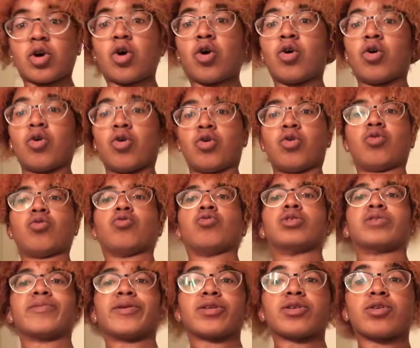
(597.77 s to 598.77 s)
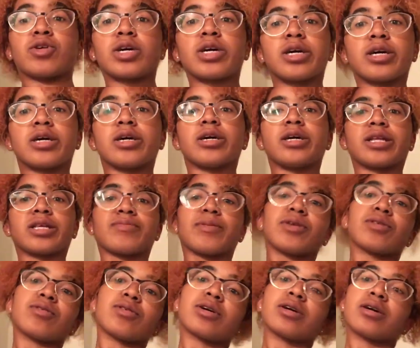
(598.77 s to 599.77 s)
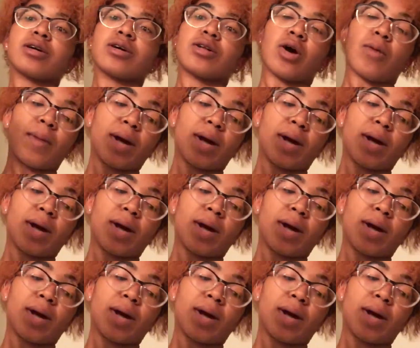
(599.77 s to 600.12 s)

Oh, it smells so good. It smells so good.